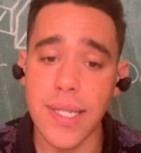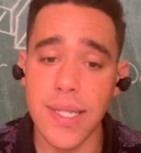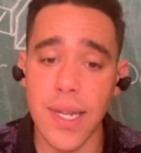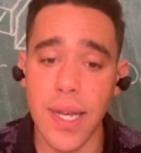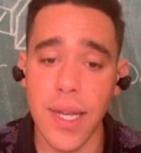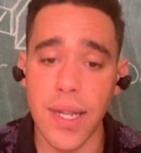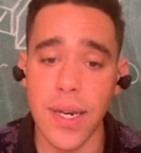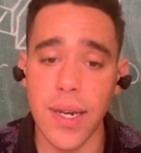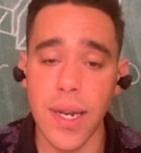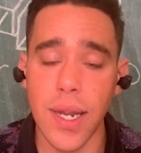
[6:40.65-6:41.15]

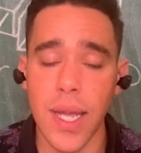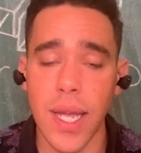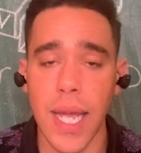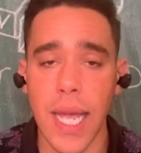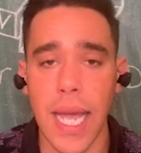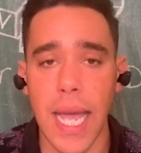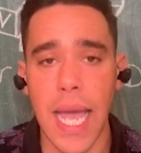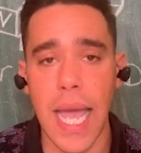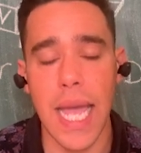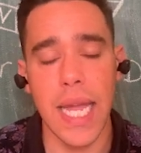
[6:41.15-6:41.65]
done
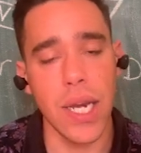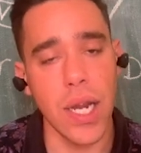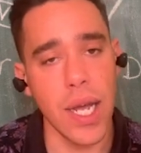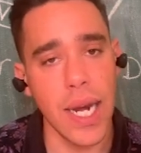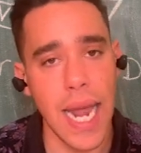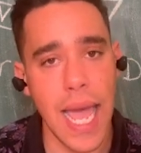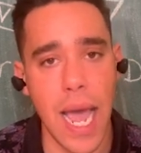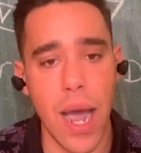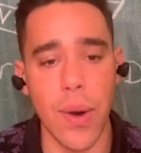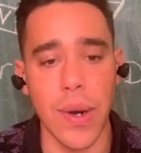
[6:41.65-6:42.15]
and not
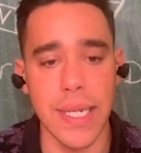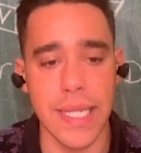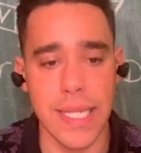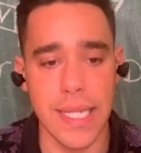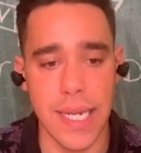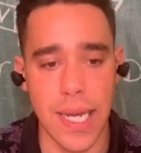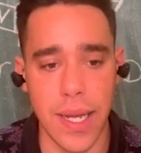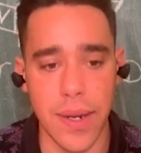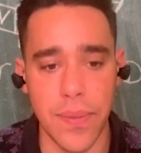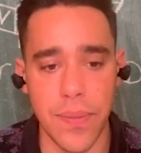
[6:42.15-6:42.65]
how it's
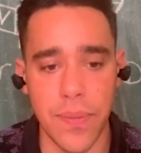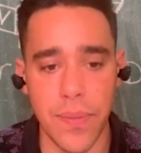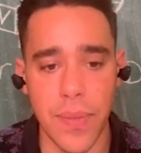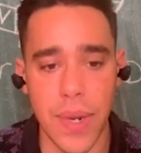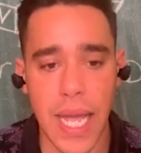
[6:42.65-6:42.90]
done.